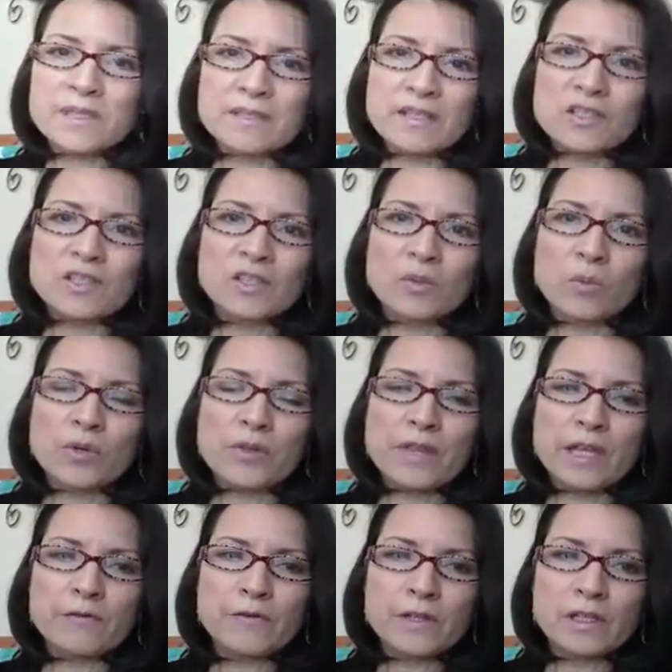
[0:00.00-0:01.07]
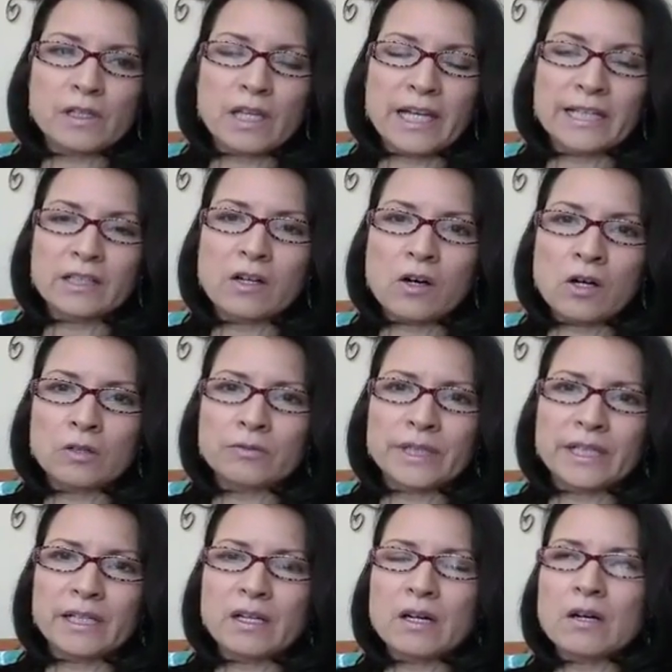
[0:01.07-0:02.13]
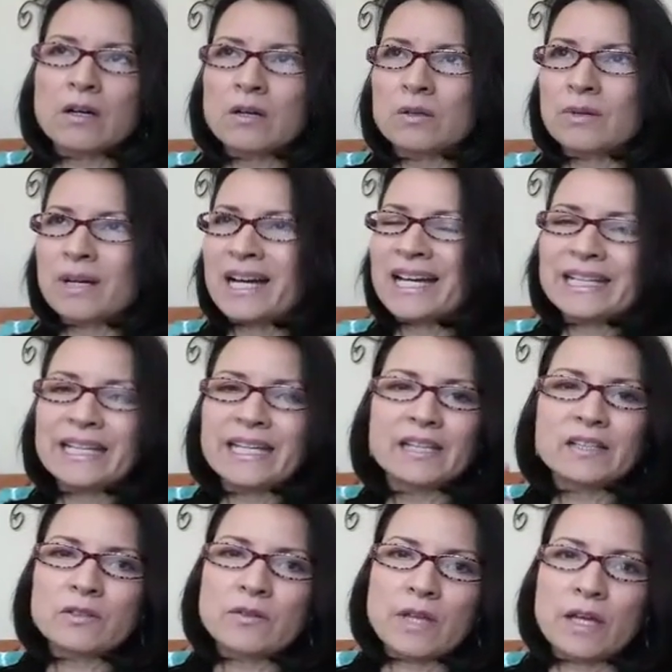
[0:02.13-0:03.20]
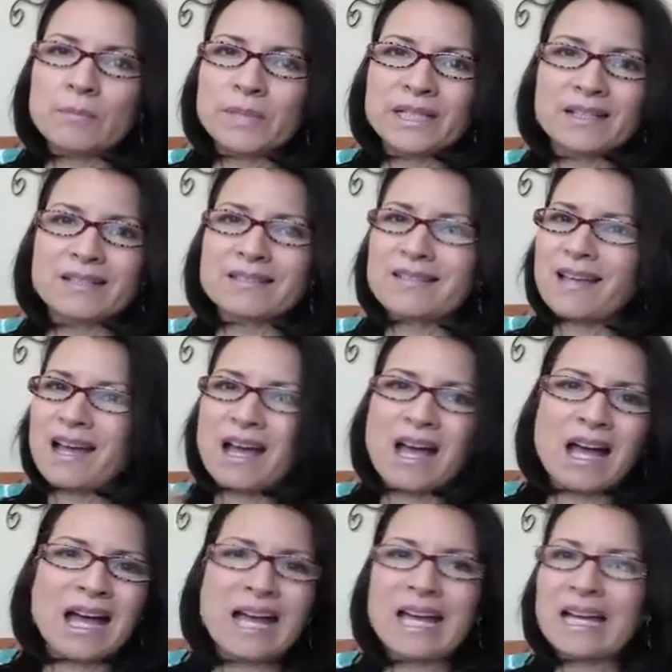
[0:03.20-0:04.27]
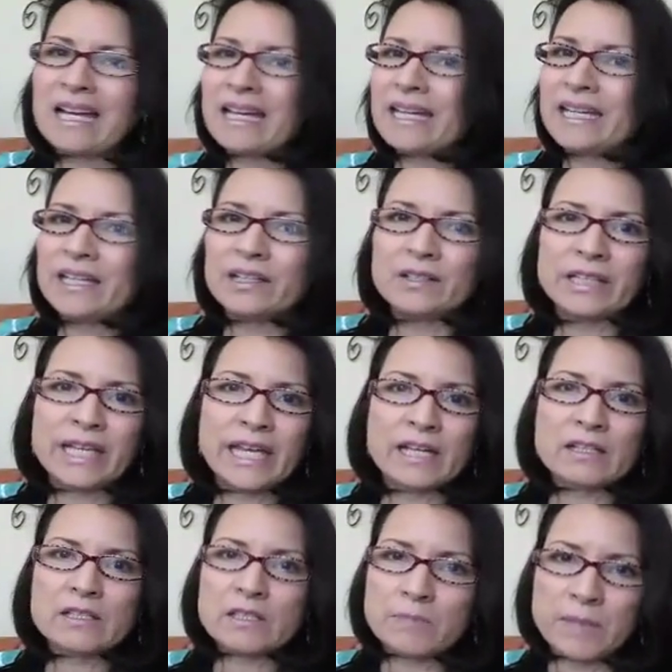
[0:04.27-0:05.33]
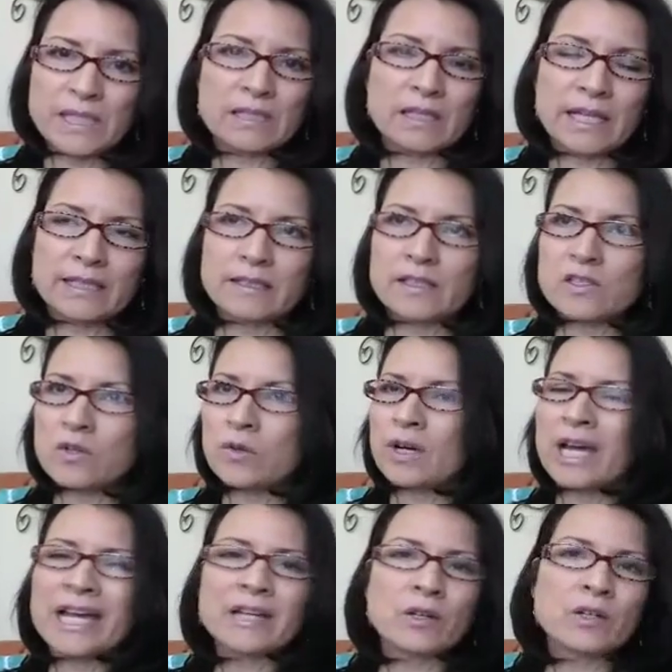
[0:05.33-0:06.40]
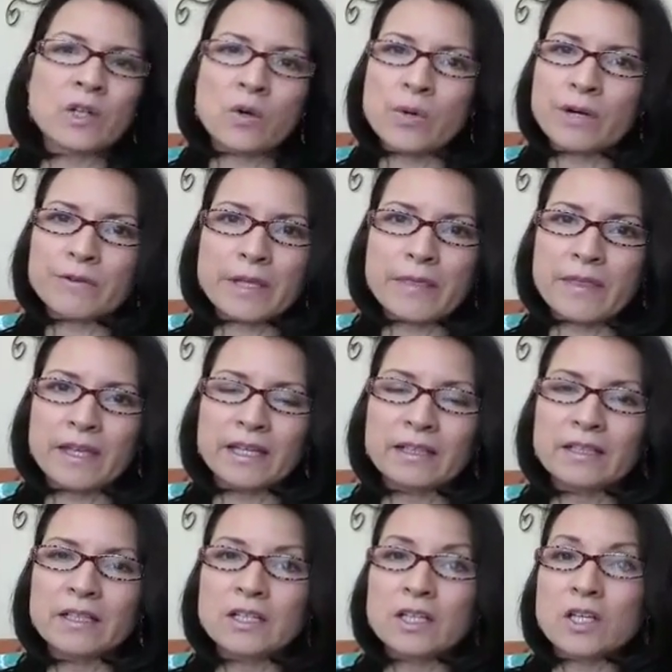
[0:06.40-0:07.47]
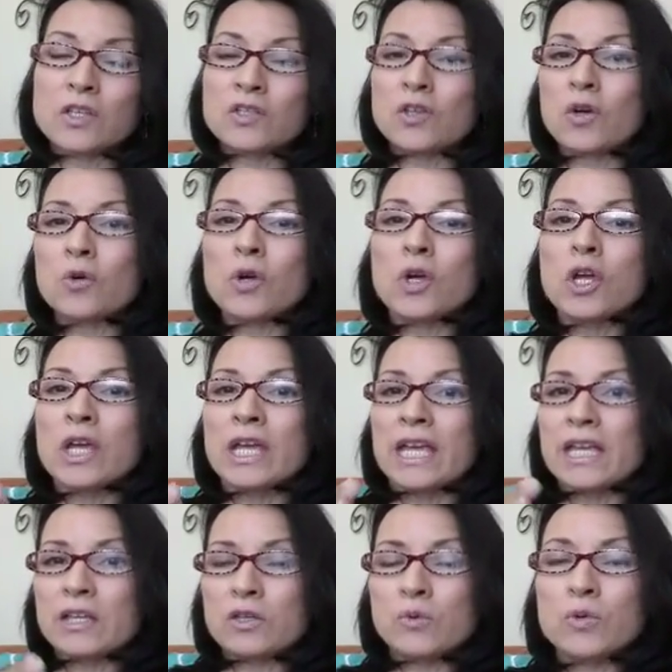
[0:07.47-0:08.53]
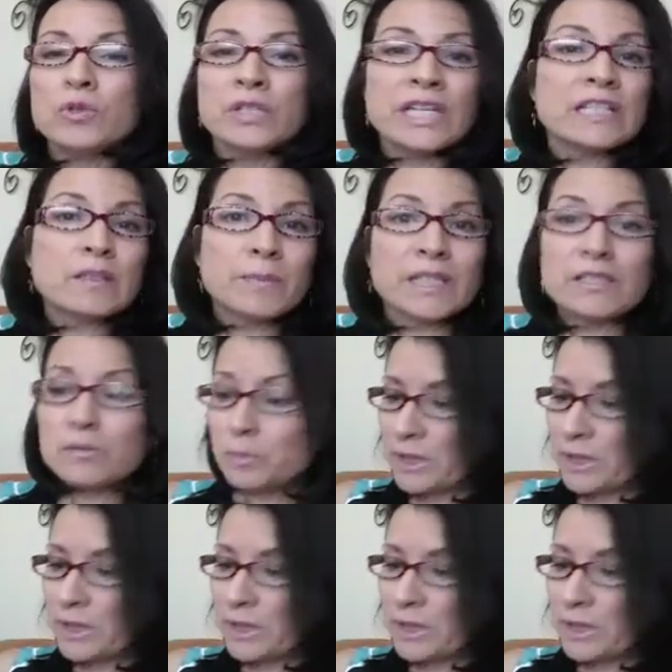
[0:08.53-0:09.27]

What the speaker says: position where they feel like already, oh, I can't do that because I can't speak like this, or I don't know everything. So you need to be